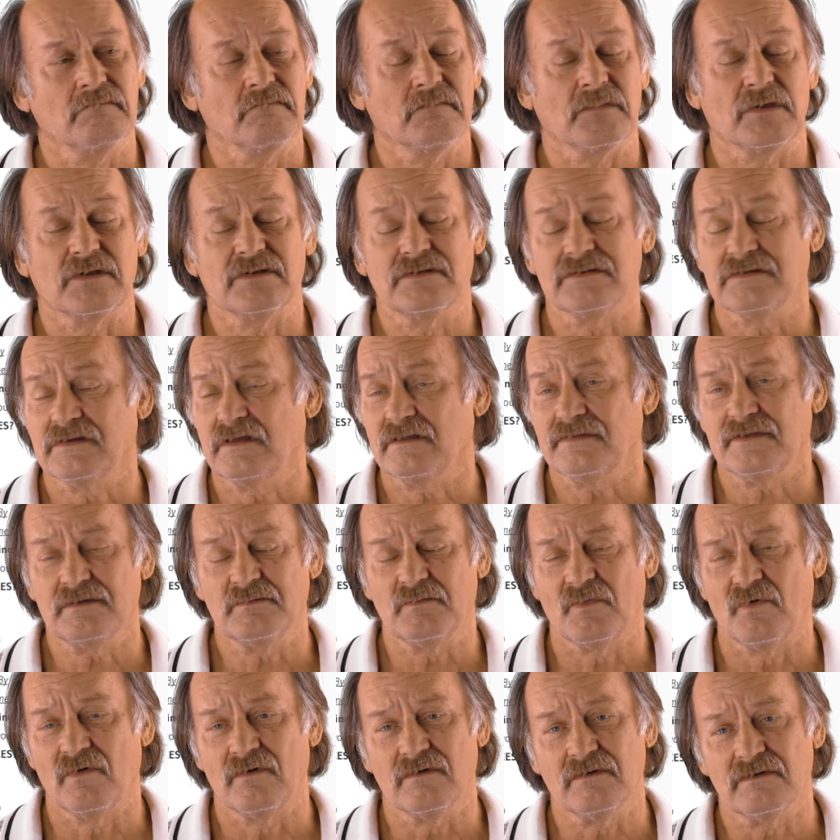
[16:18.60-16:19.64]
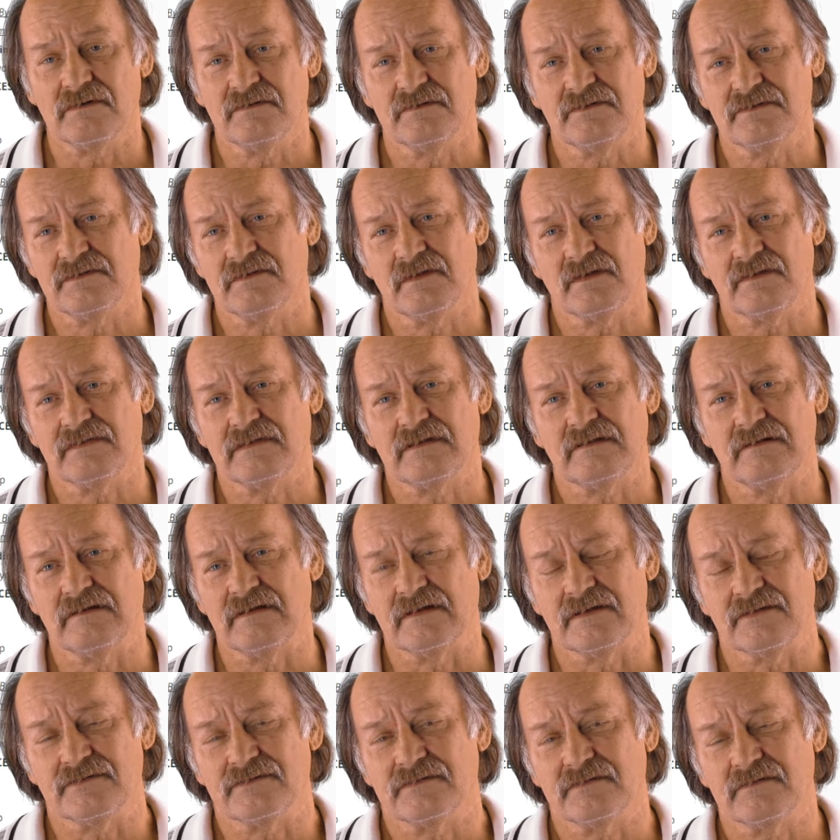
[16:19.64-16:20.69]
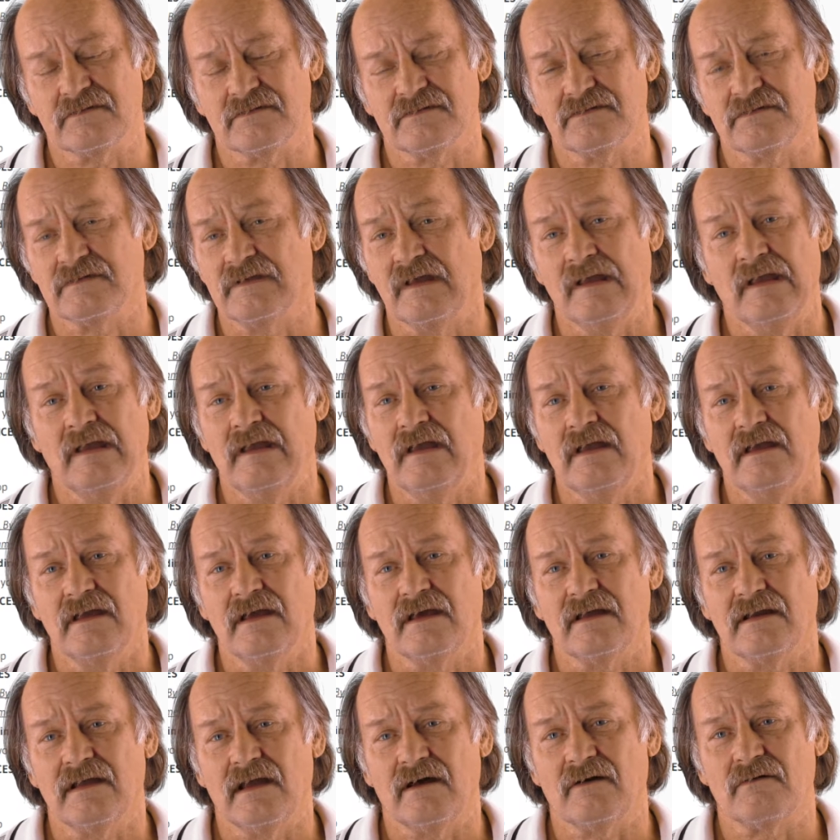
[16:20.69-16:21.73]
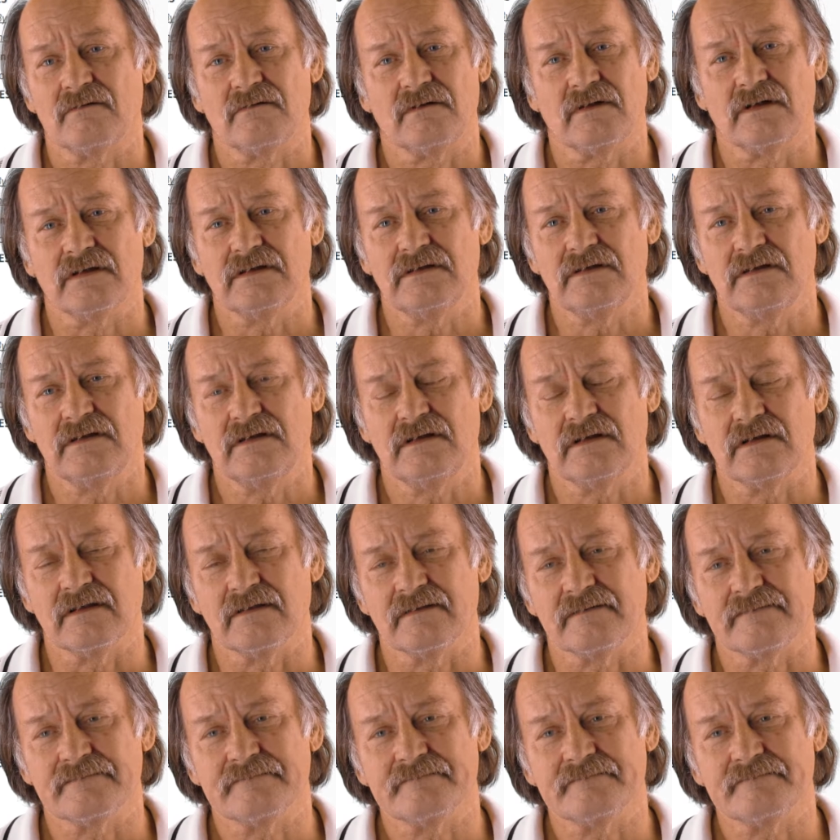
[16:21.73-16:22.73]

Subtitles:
It is nothing more and it is nothing less. It is an outright lie.